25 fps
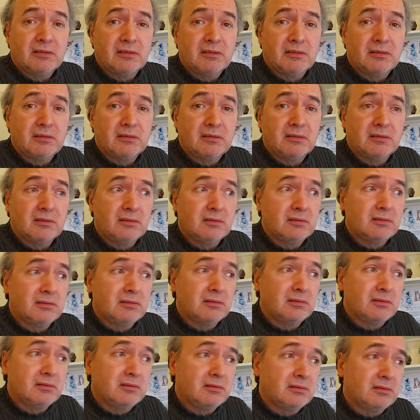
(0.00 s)

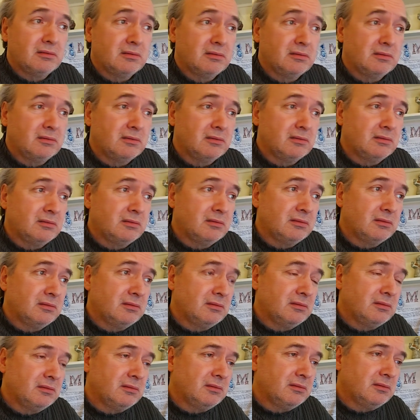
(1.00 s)

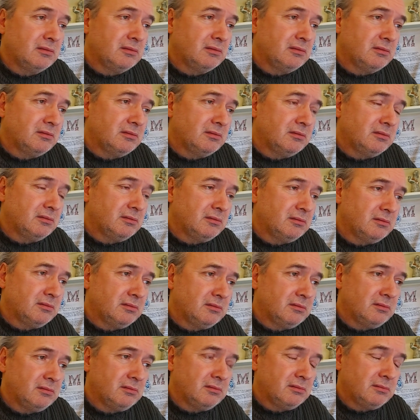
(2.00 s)

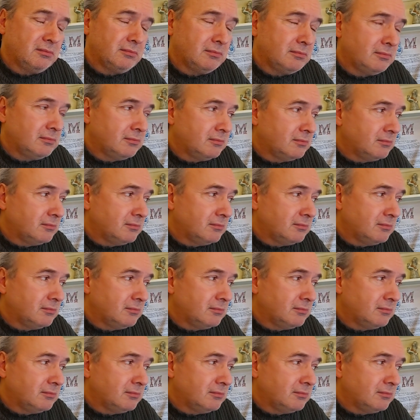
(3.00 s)
No one is speaking in this clip.